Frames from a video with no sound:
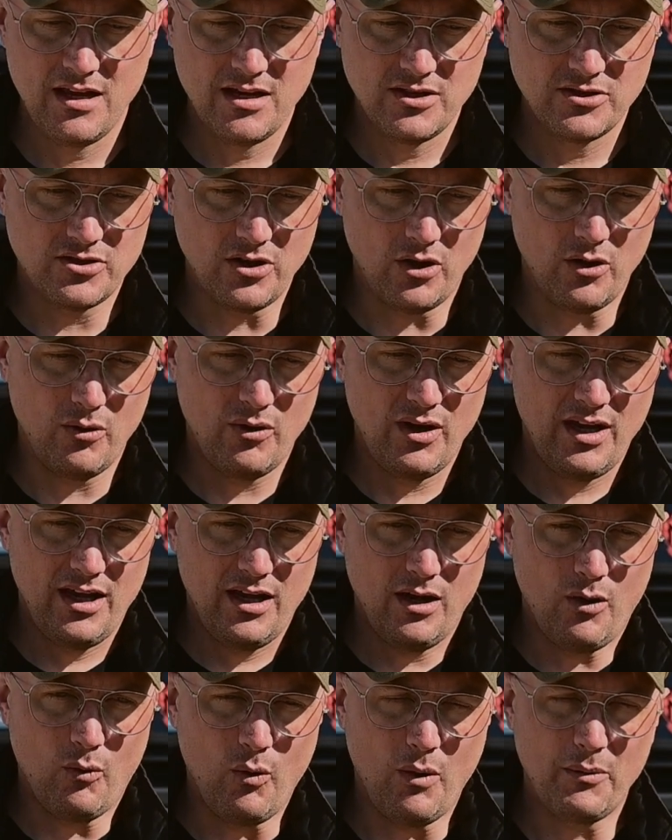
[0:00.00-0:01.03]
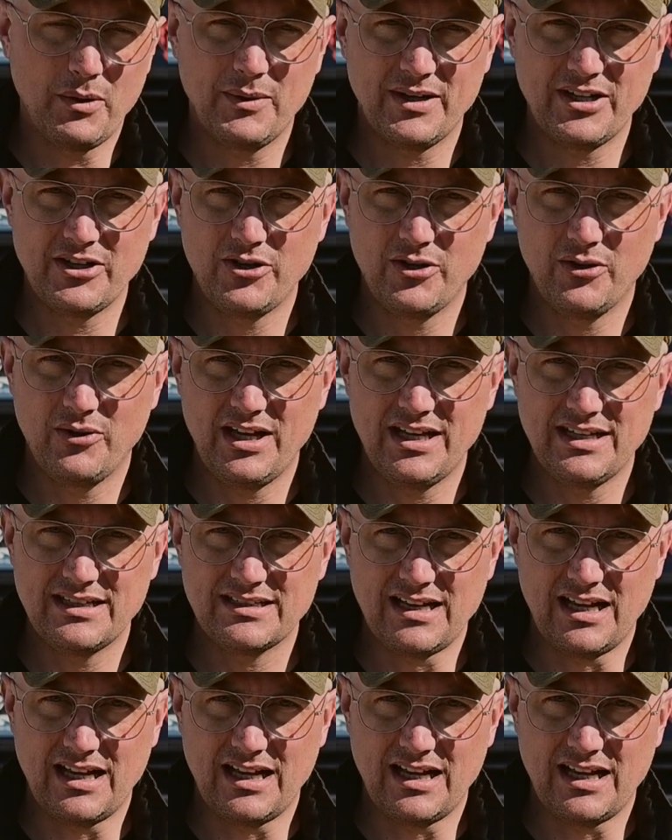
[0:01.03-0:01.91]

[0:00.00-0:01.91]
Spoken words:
So what we want to do is